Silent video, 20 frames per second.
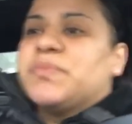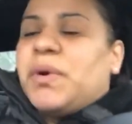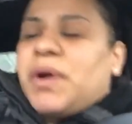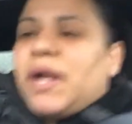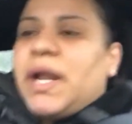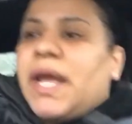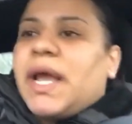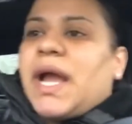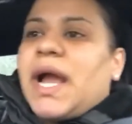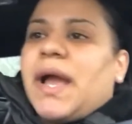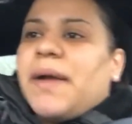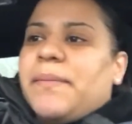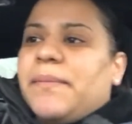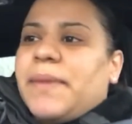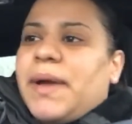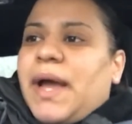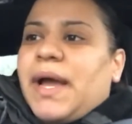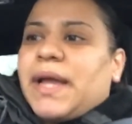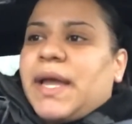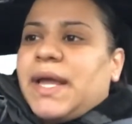morning
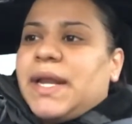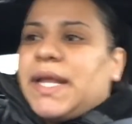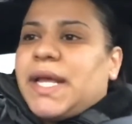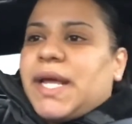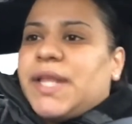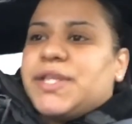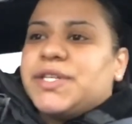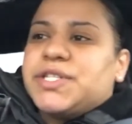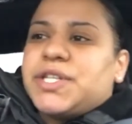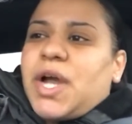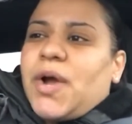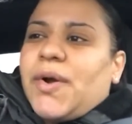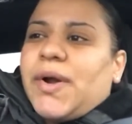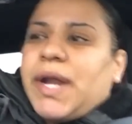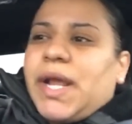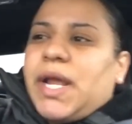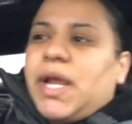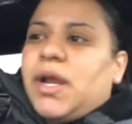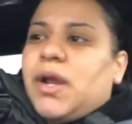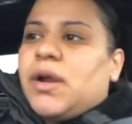I'm getting out of the shower and
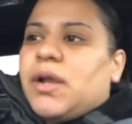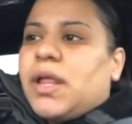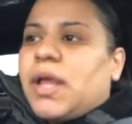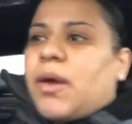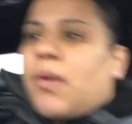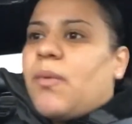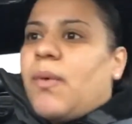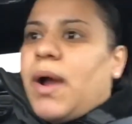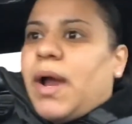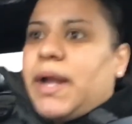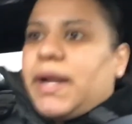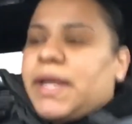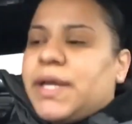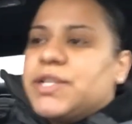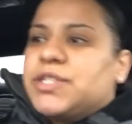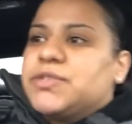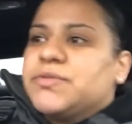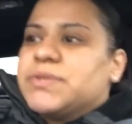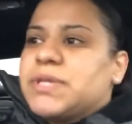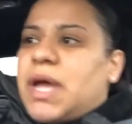I hear her like whining.
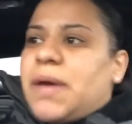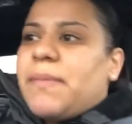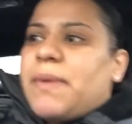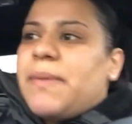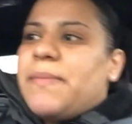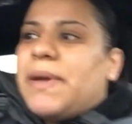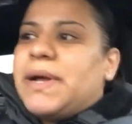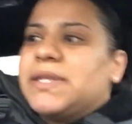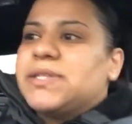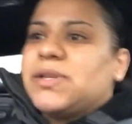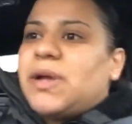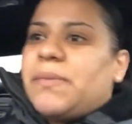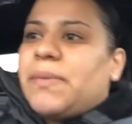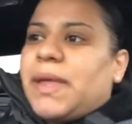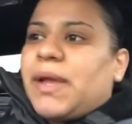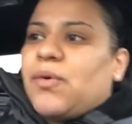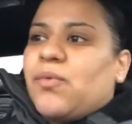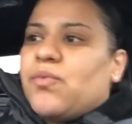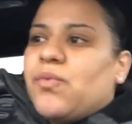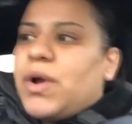She was on my bed, so I'm
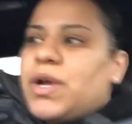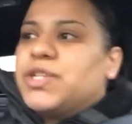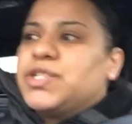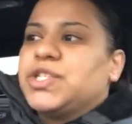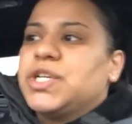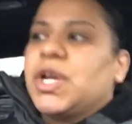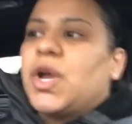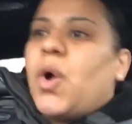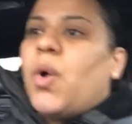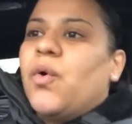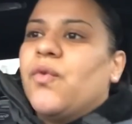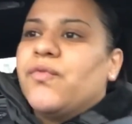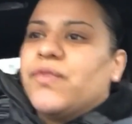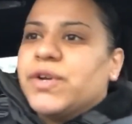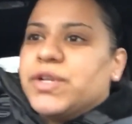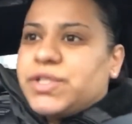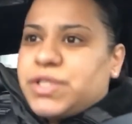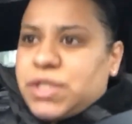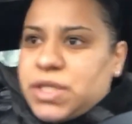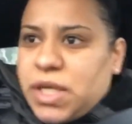like rushing
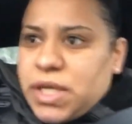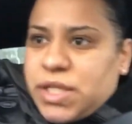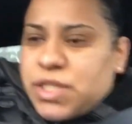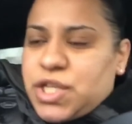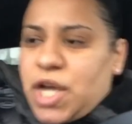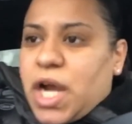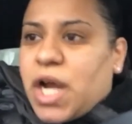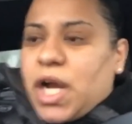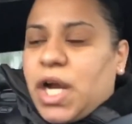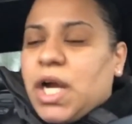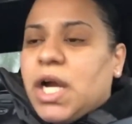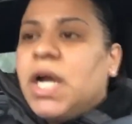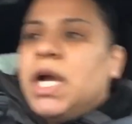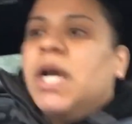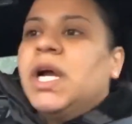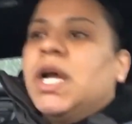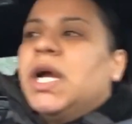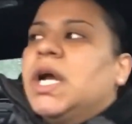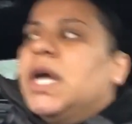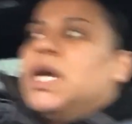over to like check her,
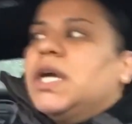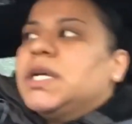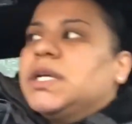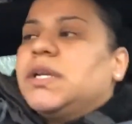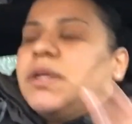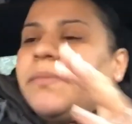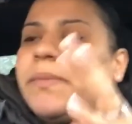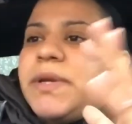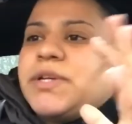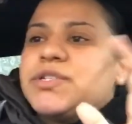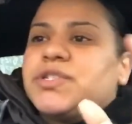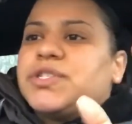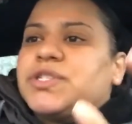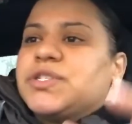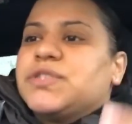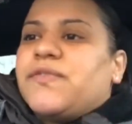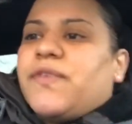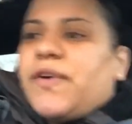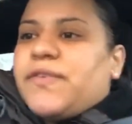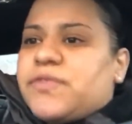you know, make sure she
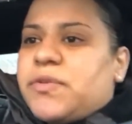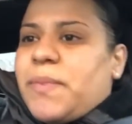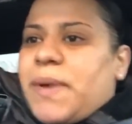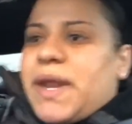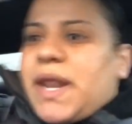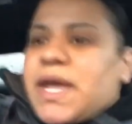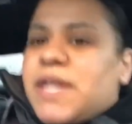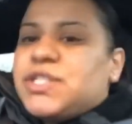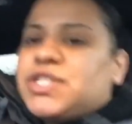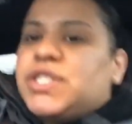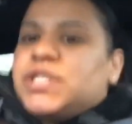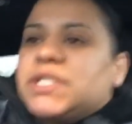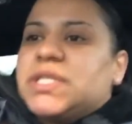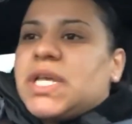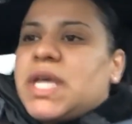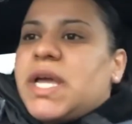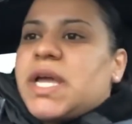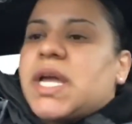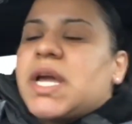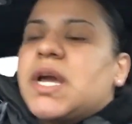doesn't fall off the bed. And she's
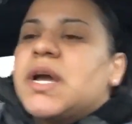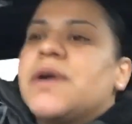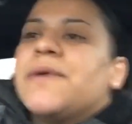like,